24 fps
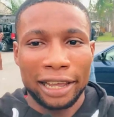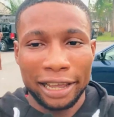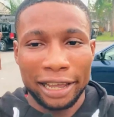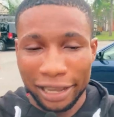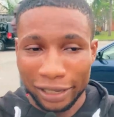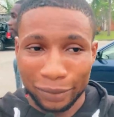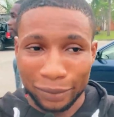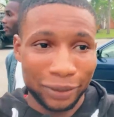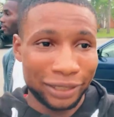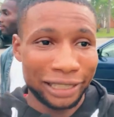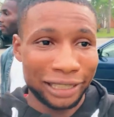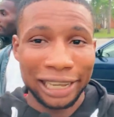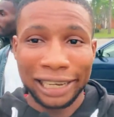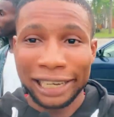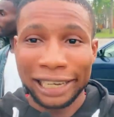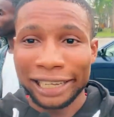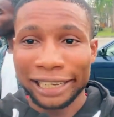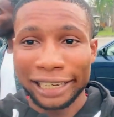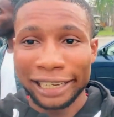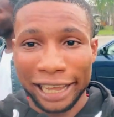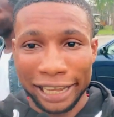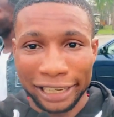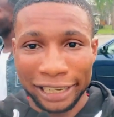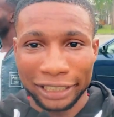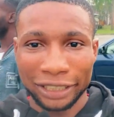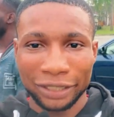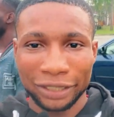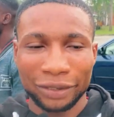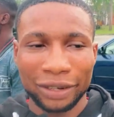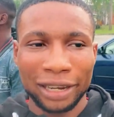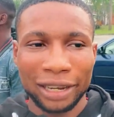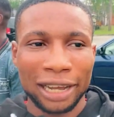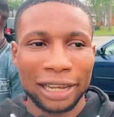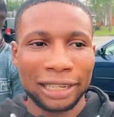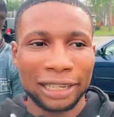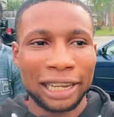especially in
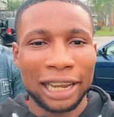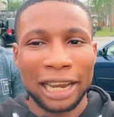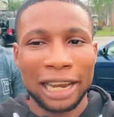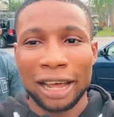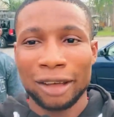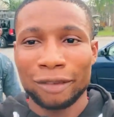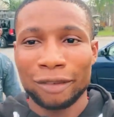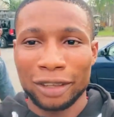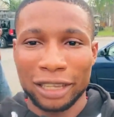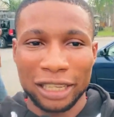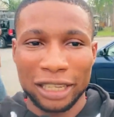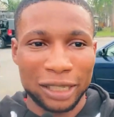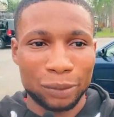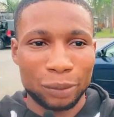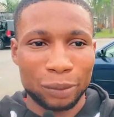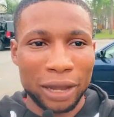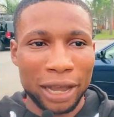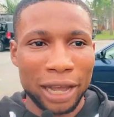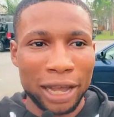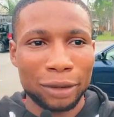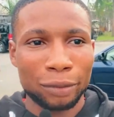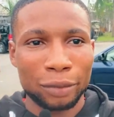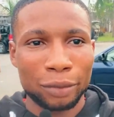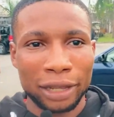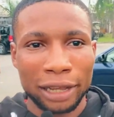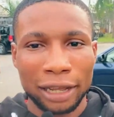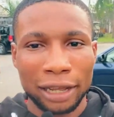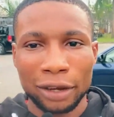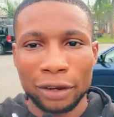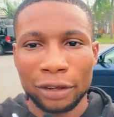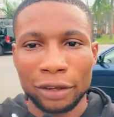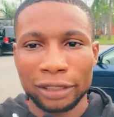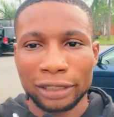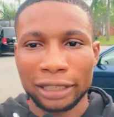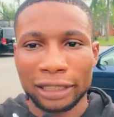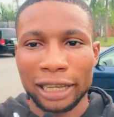Nigeria, that have inspired me a
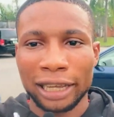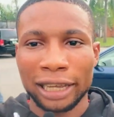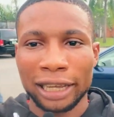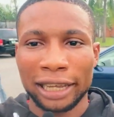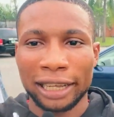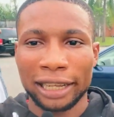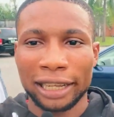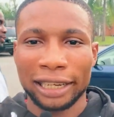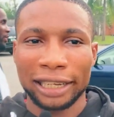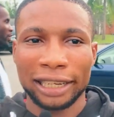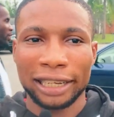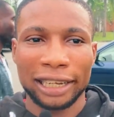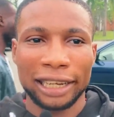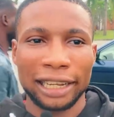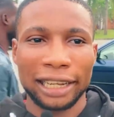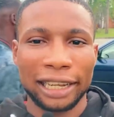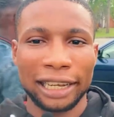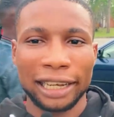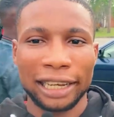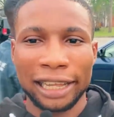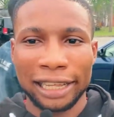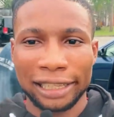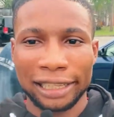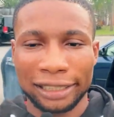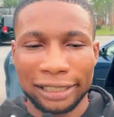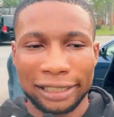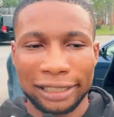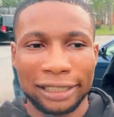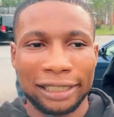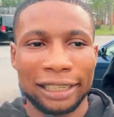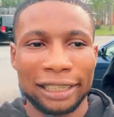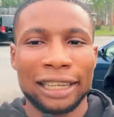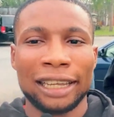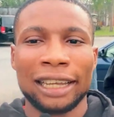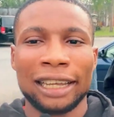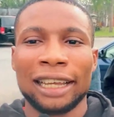lot. And
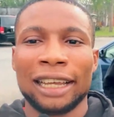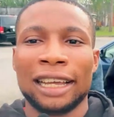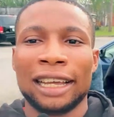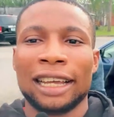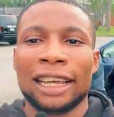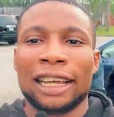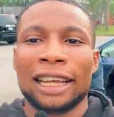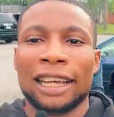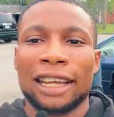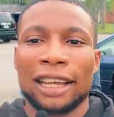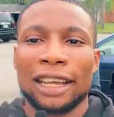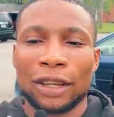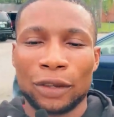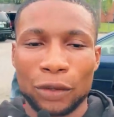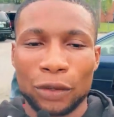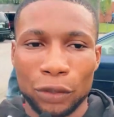let's